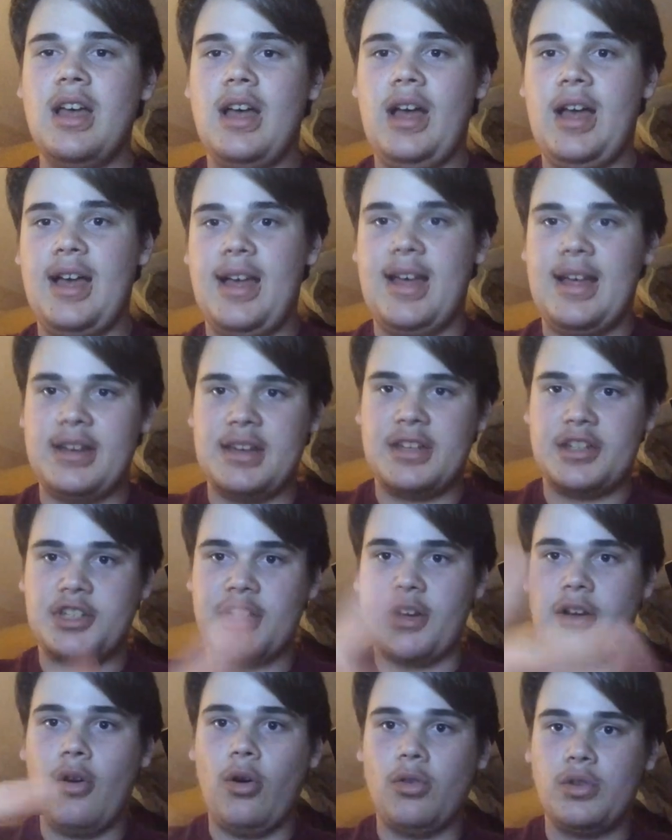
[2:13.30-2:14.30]
and
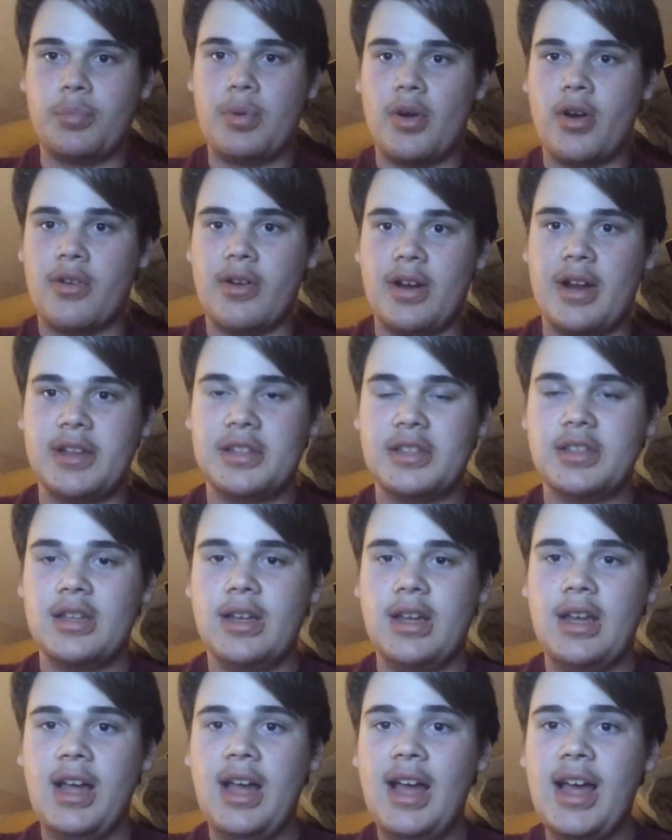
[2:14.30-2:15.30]
showed all the progress.
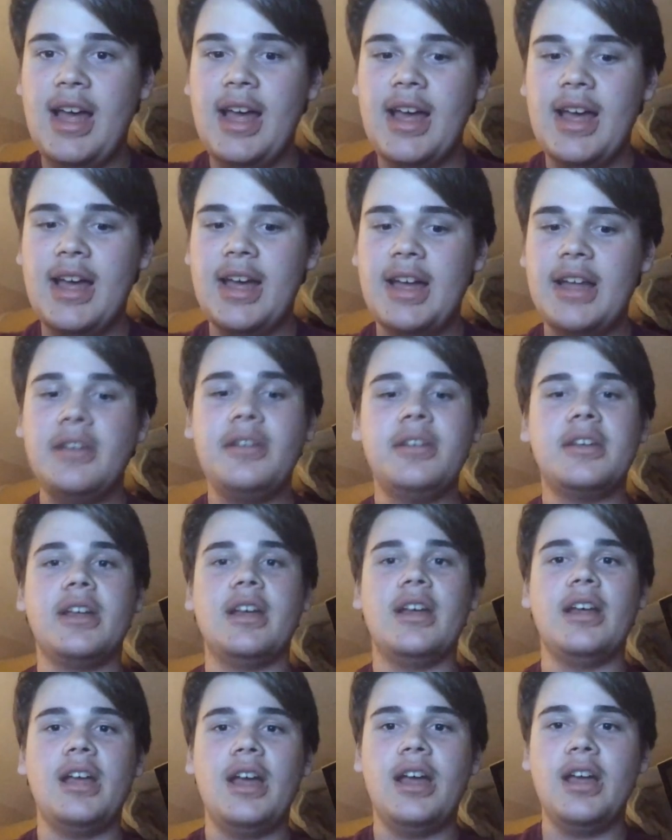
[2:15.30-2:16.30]
And
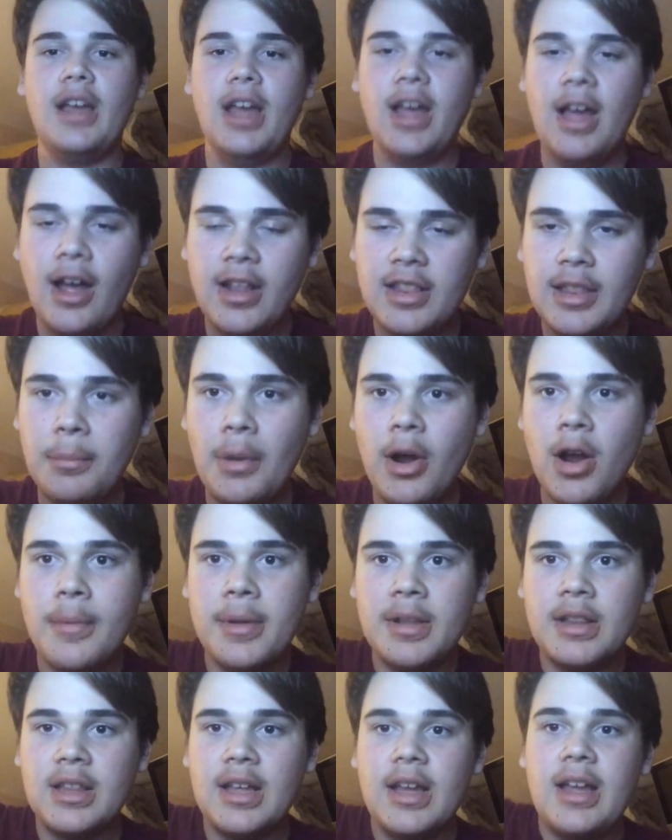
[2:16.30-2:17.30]
at the
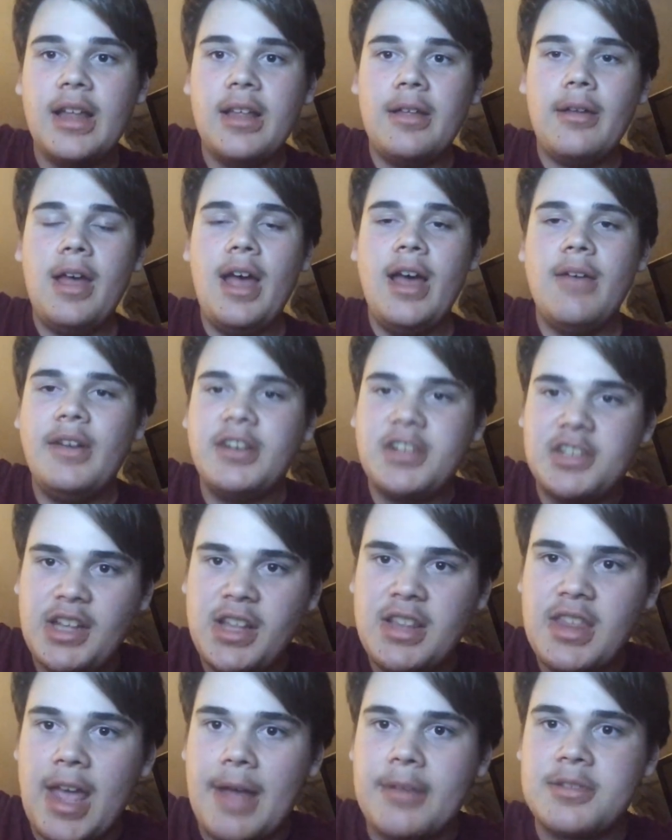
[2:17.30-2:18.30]
moment, that Avengers
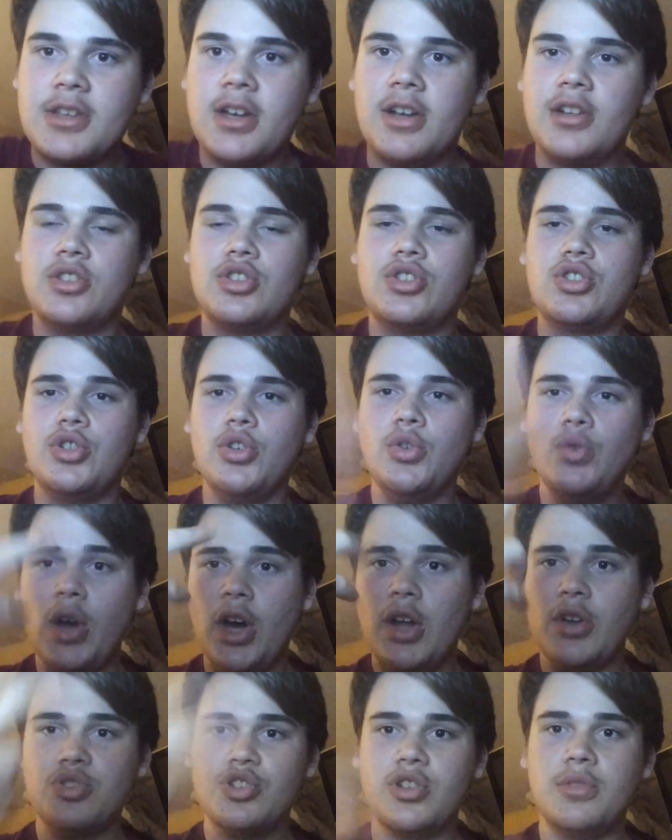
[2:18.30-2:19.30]
Endgame's got two
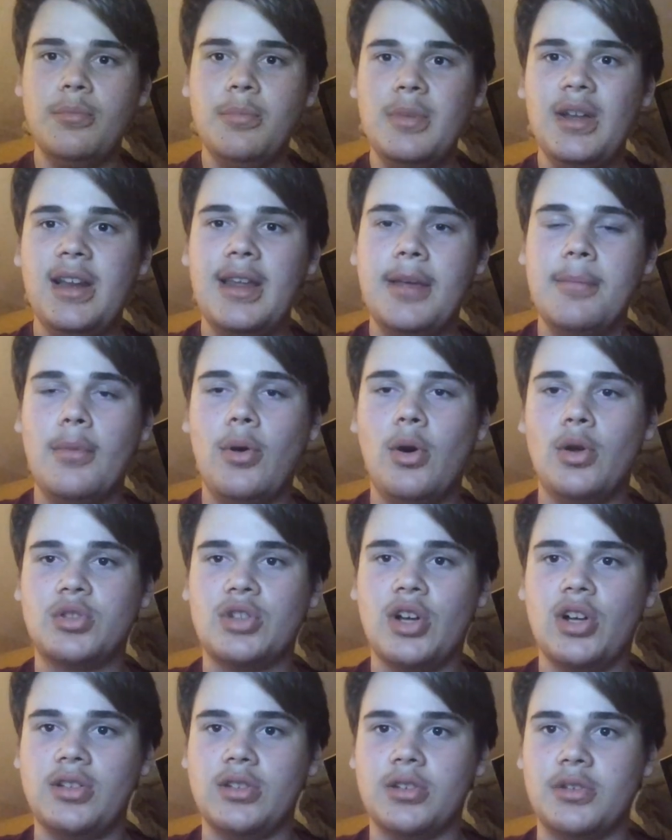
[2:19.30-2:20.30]
hundred million more
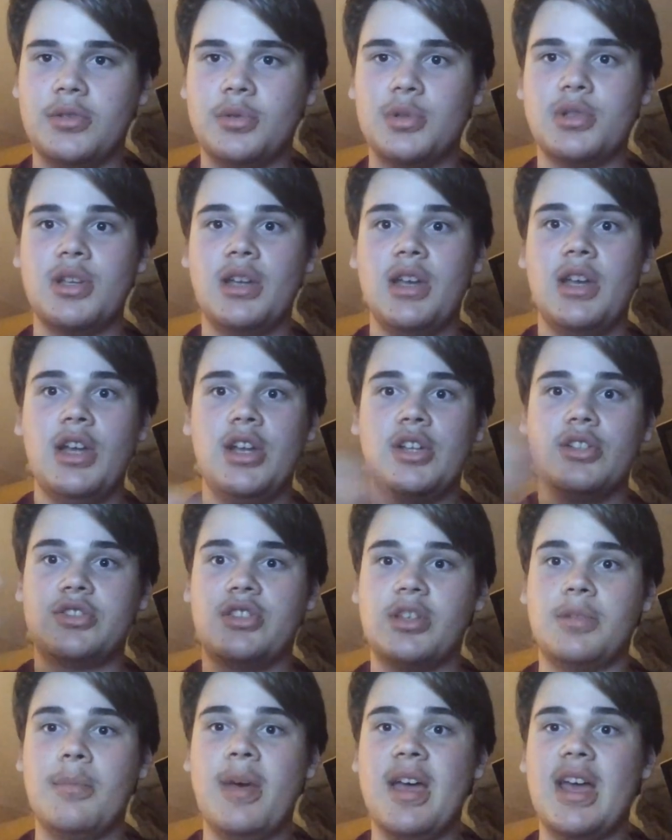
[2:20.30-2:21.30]
dollars
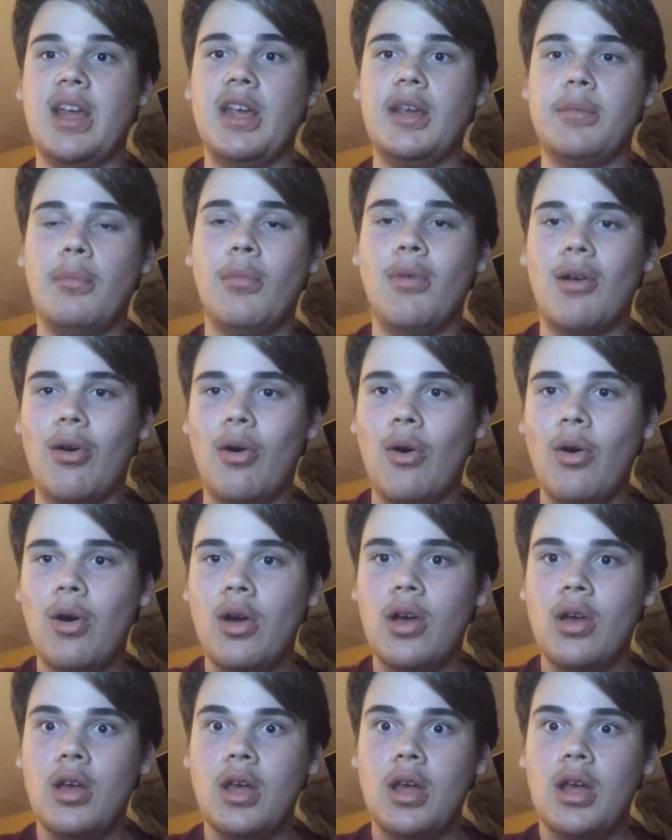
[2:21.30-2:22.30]
to make more.
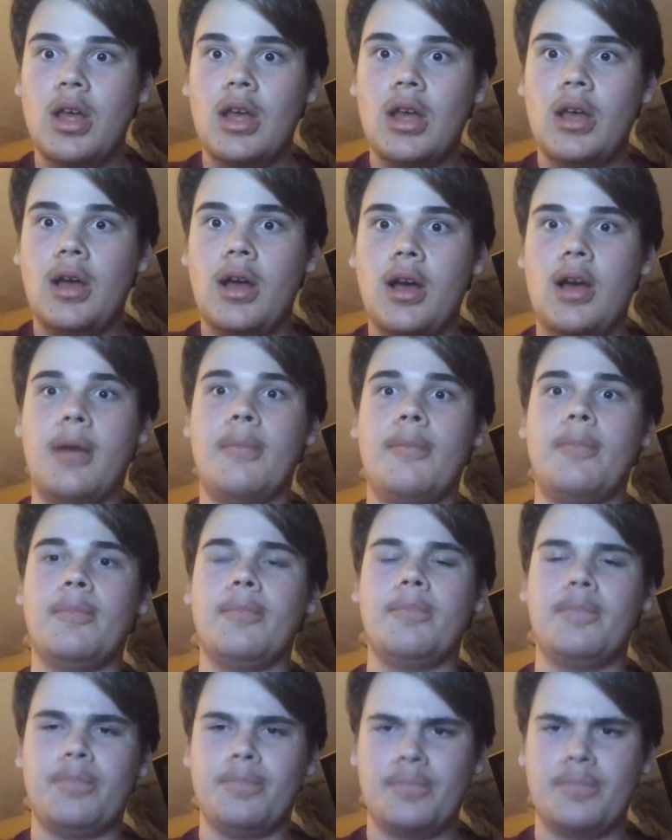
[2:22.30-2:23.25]
Um,